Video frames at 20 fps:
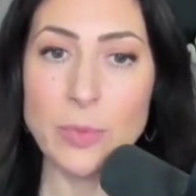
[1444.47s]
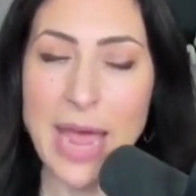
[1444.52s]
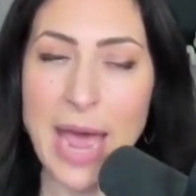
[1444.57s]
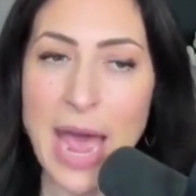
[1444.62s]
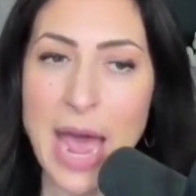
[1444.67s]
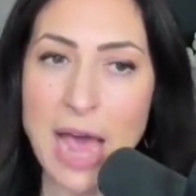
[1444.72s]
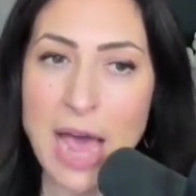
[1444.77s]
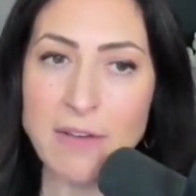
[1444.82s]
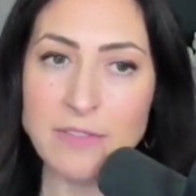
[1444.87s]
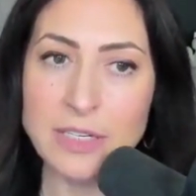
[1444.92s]
We
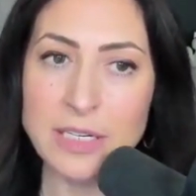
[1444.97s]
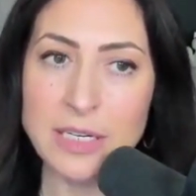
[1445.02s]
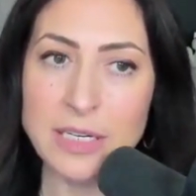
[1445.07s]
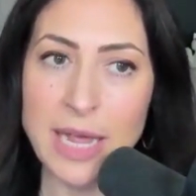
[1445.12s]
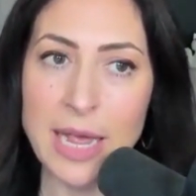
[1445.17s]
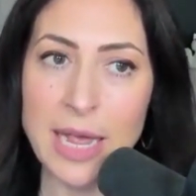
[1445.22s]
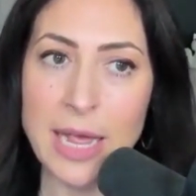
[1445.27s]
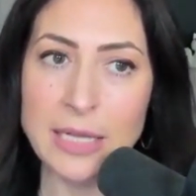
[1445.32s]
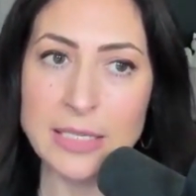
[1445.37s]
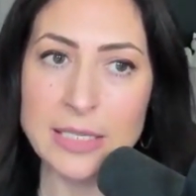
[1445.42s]
have
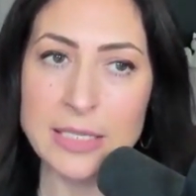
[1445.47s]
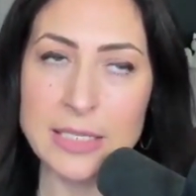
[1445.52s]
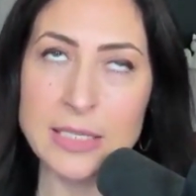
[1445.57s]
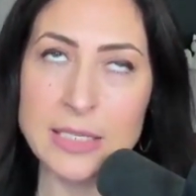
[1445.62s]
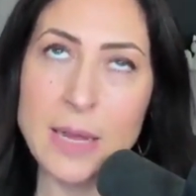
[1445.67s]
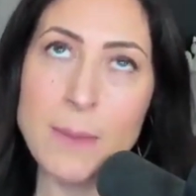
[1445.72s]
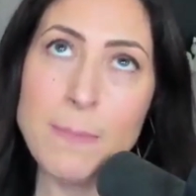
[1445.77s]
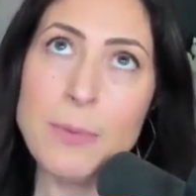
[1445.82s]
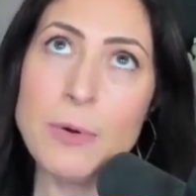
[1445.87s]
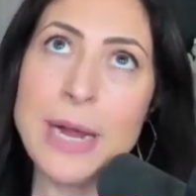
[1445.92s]
to
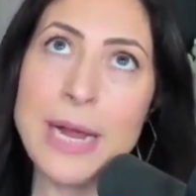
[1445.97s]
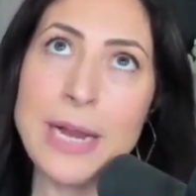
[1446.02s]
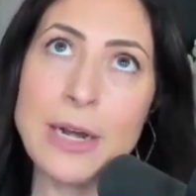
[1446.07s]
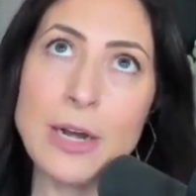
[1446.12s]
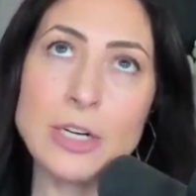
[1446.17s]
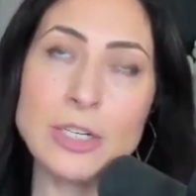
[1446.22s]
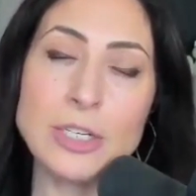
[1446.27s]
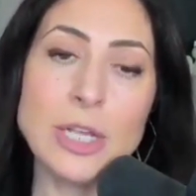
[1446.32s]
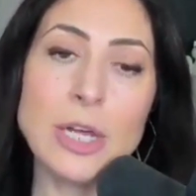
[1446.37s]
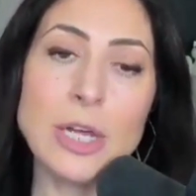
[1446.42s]
separate
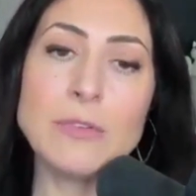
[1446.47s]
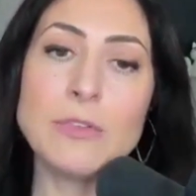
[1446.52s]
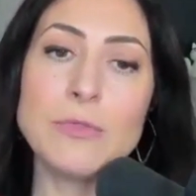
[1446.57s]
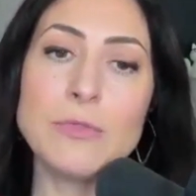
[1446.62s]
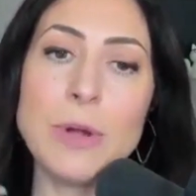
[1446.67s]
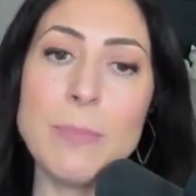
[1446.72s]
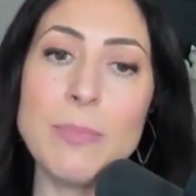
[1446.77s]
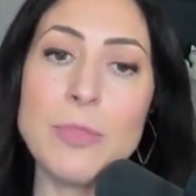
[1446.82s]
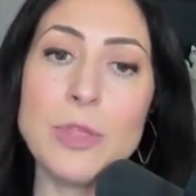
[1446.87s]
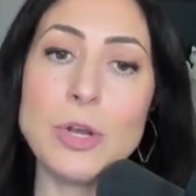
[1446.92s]
ourselves
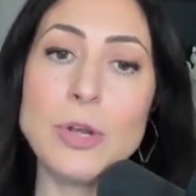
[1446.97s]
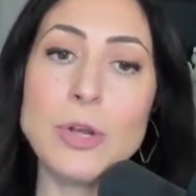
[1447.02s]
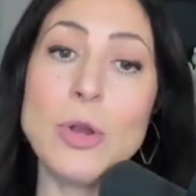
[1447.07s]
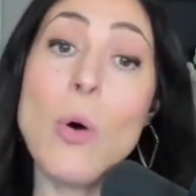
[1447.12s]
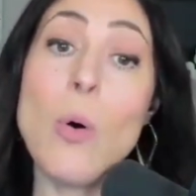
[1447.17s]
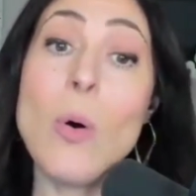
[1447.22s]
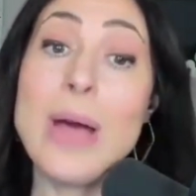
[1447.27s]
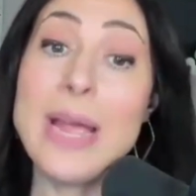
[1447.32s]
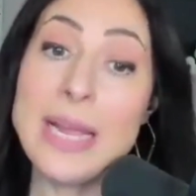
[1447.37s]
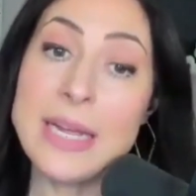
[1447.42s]
from the
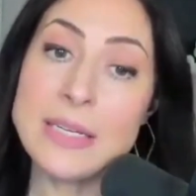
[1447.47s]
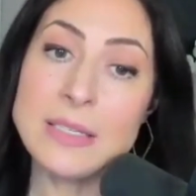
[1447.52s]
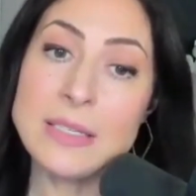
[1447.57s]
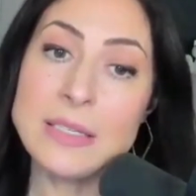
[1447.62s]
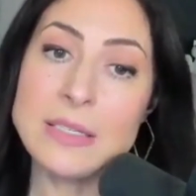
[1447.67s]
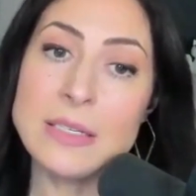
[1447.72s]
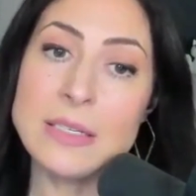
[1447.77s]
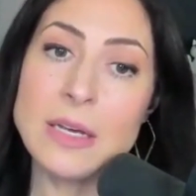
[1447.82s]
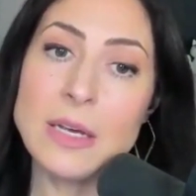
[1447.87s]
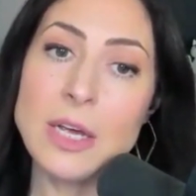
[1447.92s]

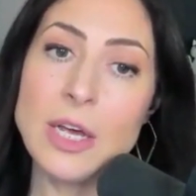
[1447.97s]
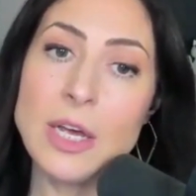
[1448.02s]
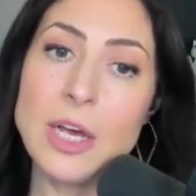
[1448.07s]
noise